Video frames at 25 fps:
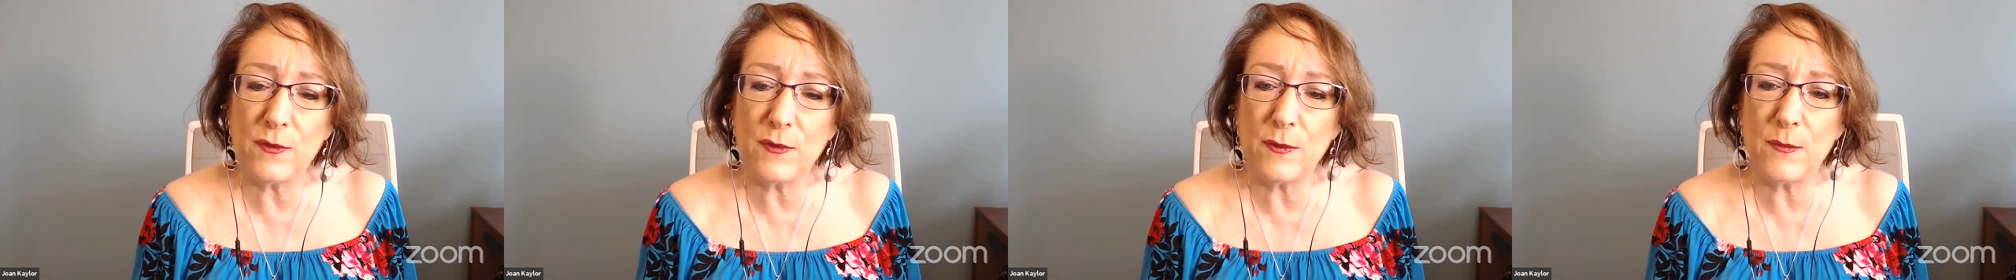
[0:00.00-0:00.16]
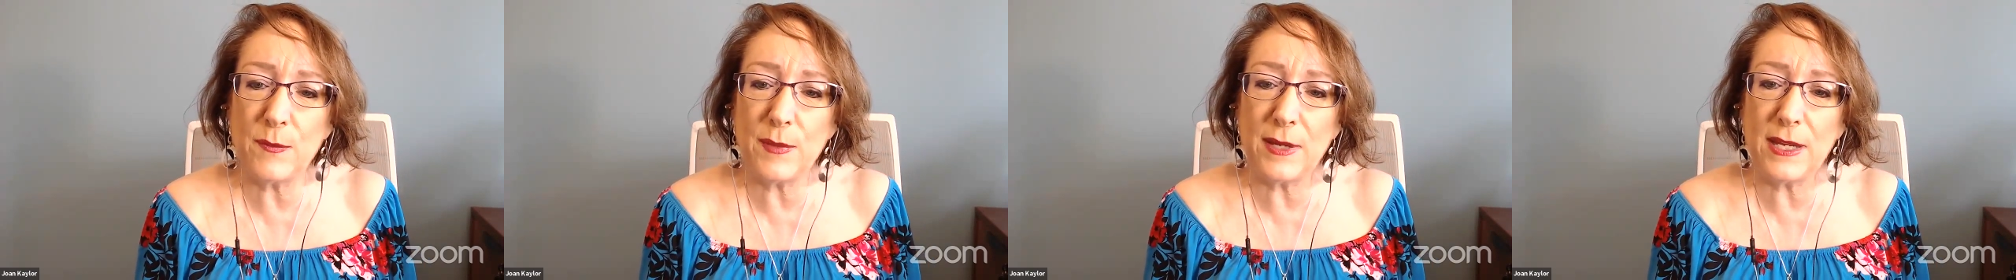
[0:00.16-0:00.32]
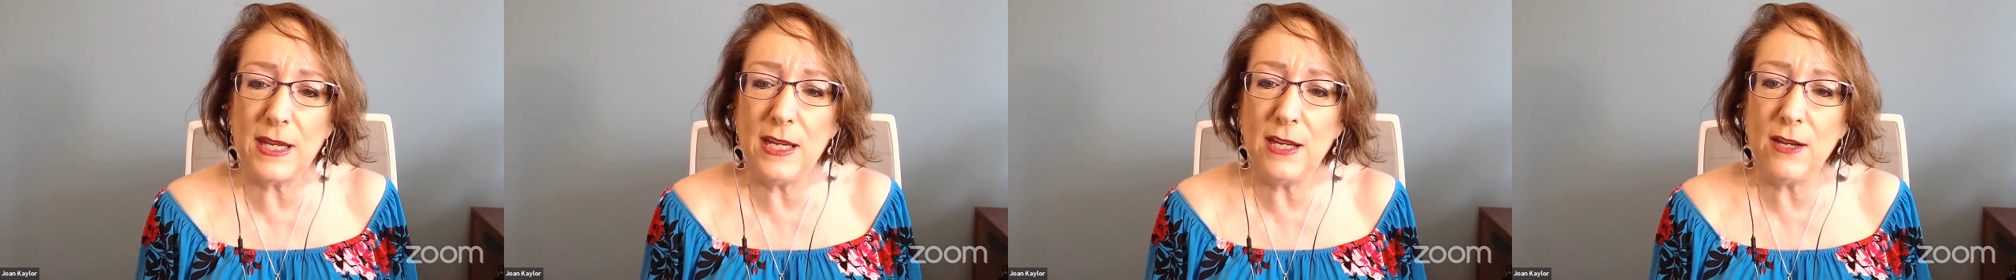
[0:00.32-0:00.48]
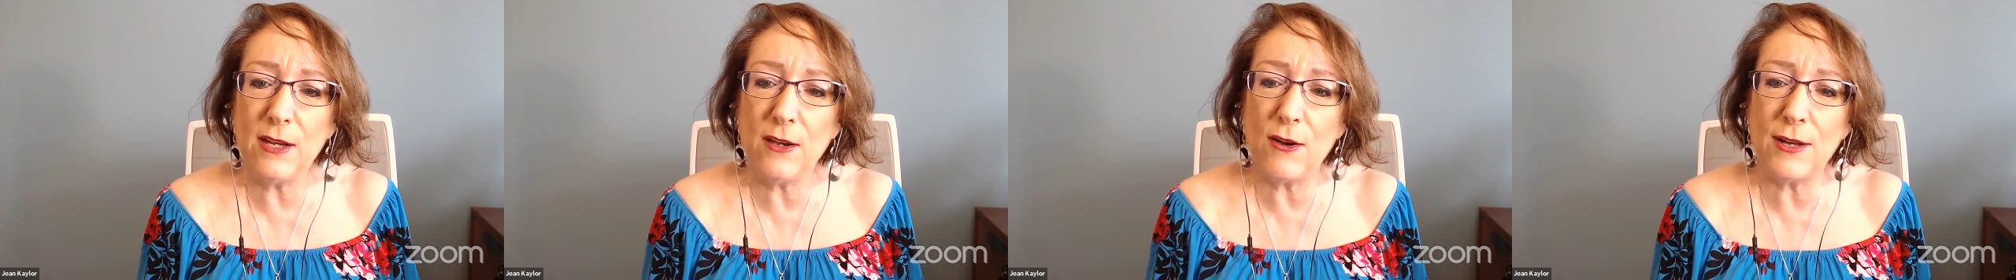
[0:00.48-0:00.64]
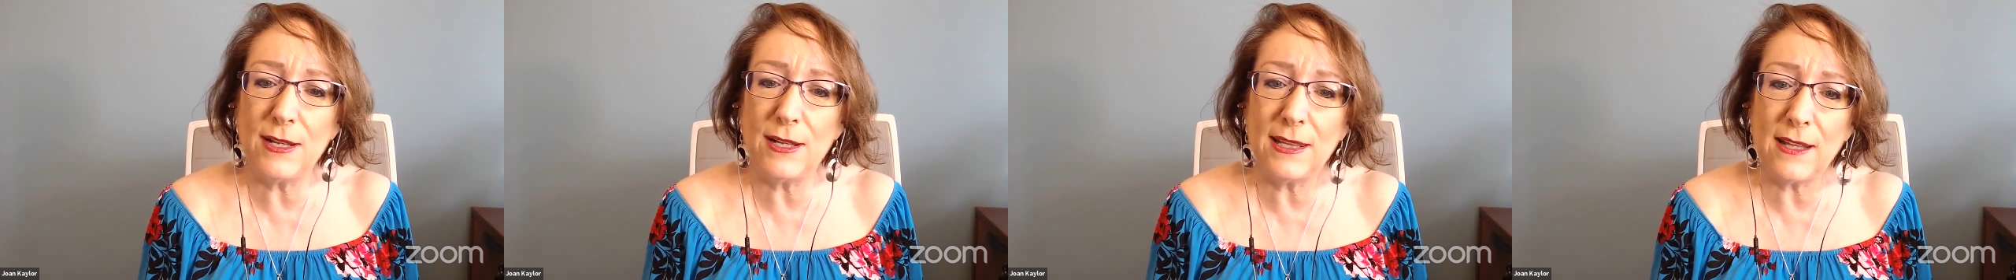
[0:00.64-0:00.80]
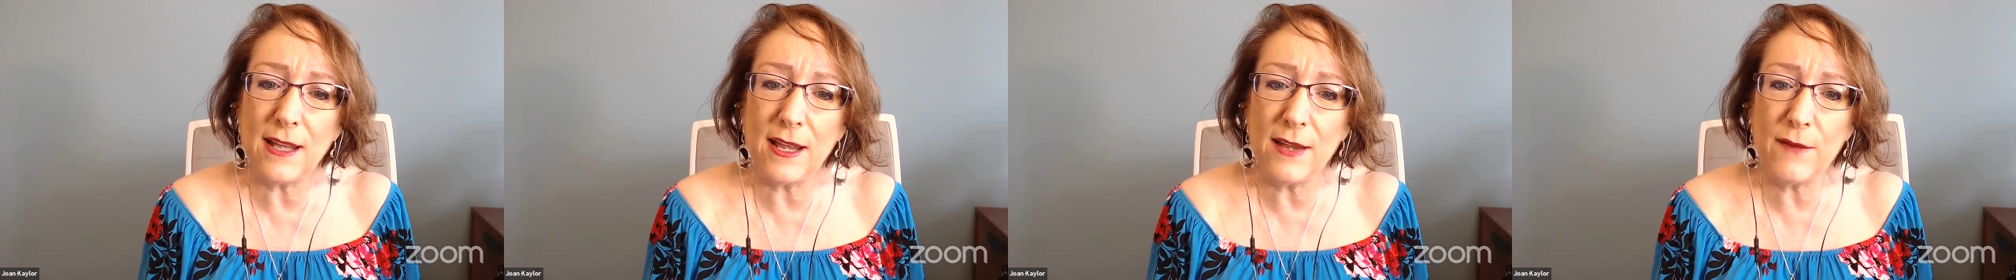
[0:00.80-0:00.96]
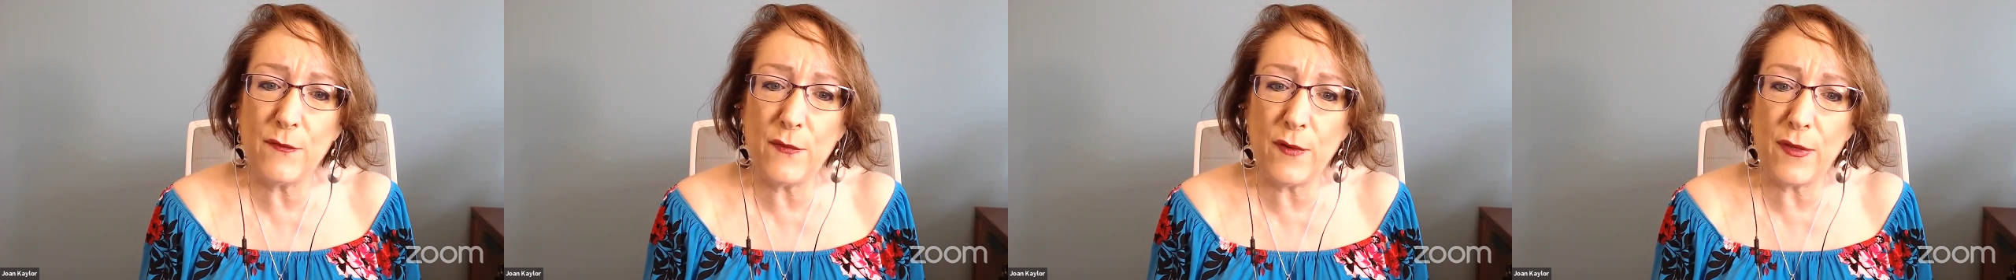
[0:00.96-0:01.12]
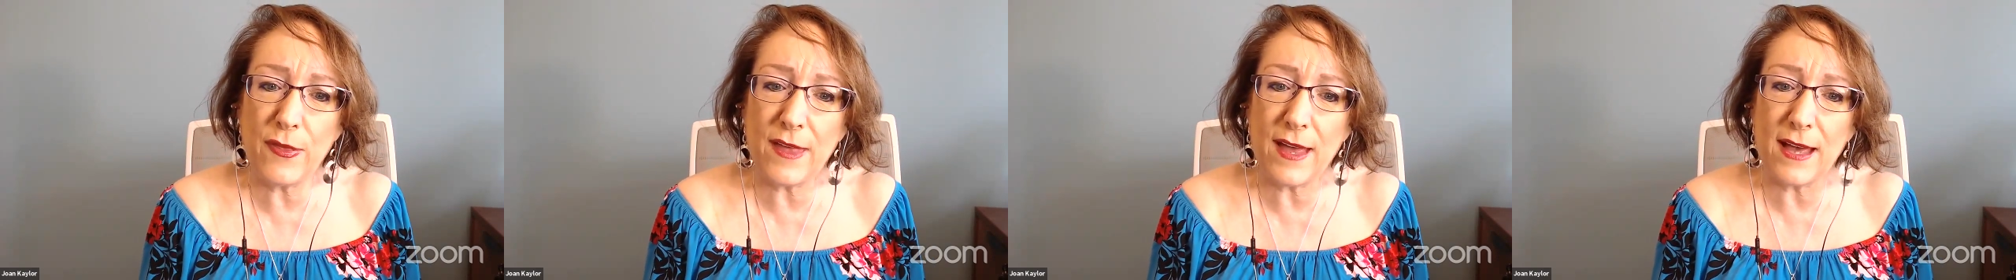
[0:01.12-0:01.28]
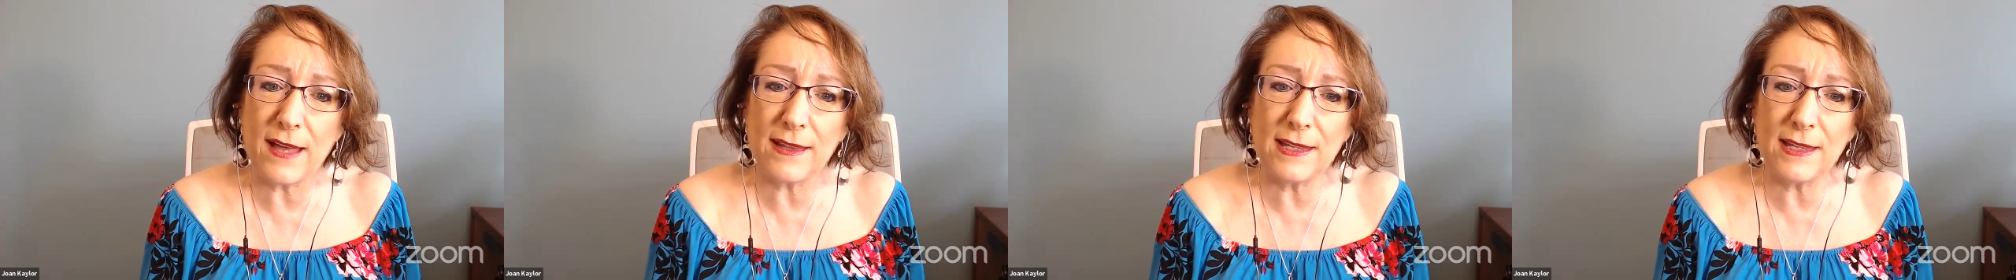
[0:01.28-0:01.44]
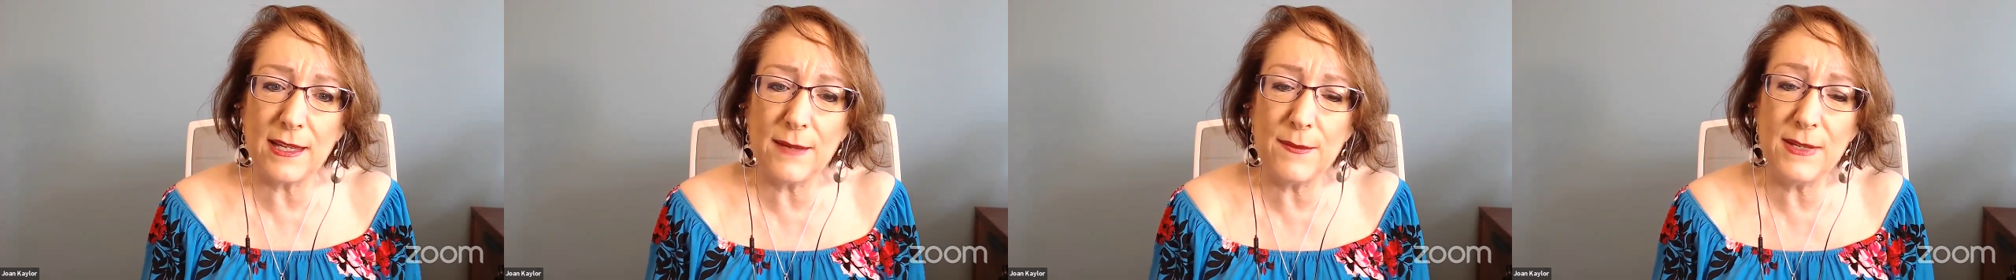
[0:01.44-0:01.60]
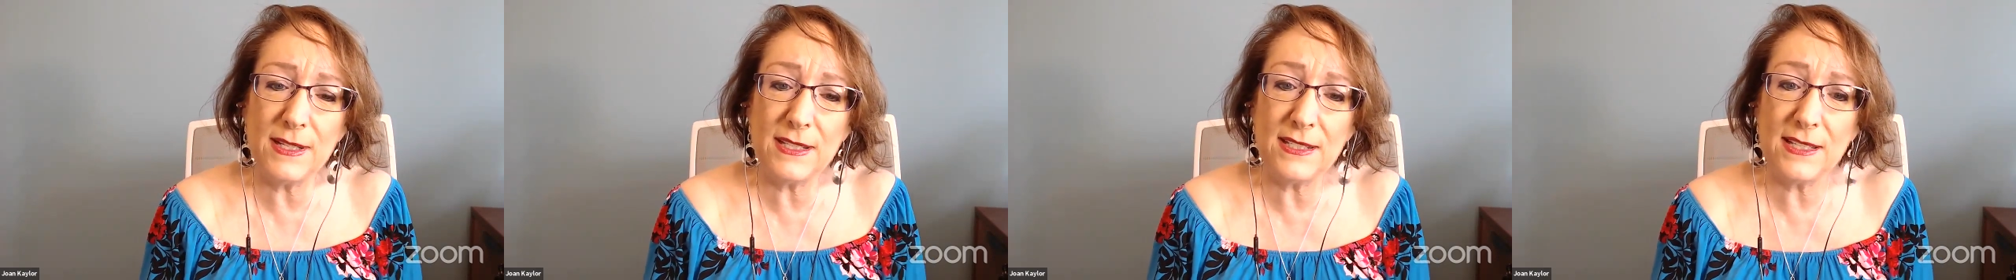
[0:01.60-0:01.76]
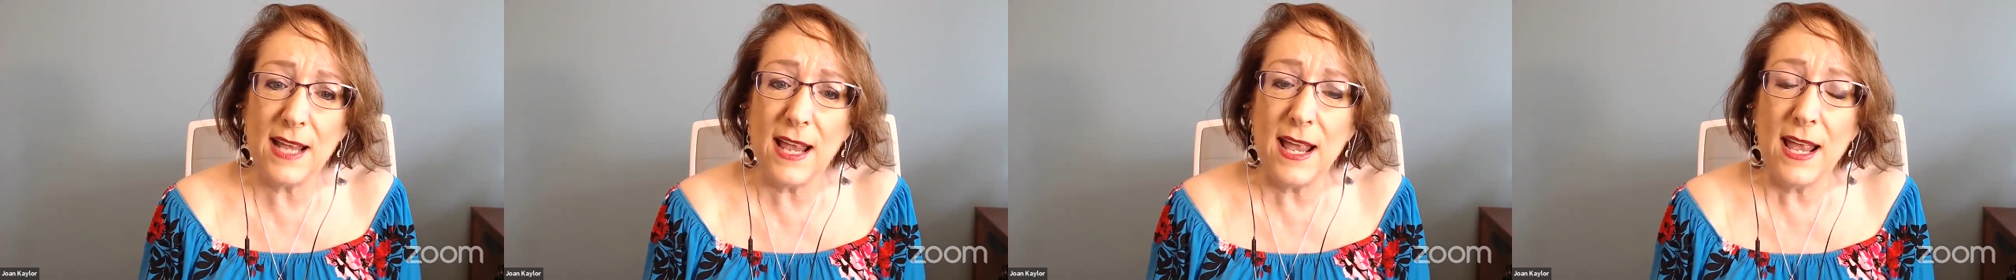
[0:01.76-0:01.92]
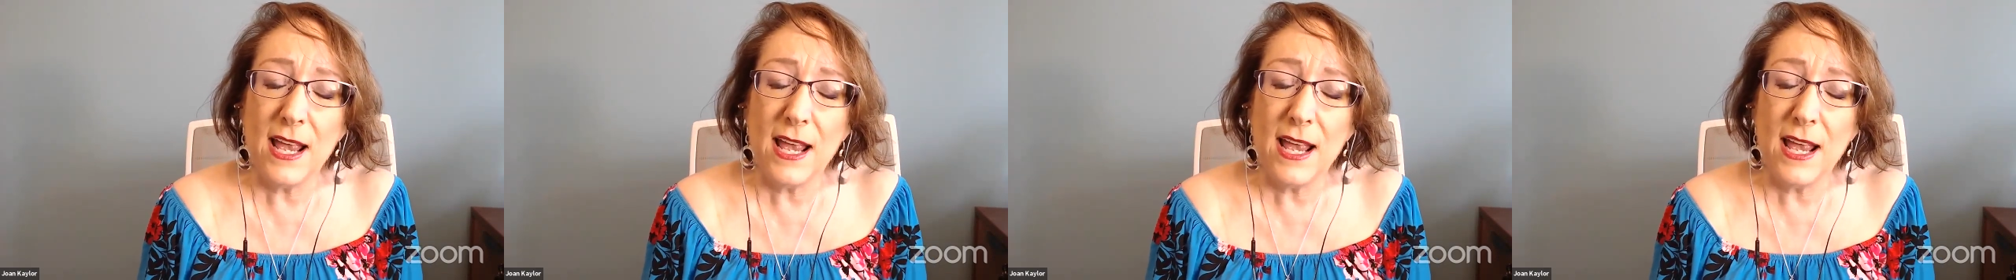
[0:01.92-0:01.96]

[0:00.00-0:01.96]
being on Life Without Limits,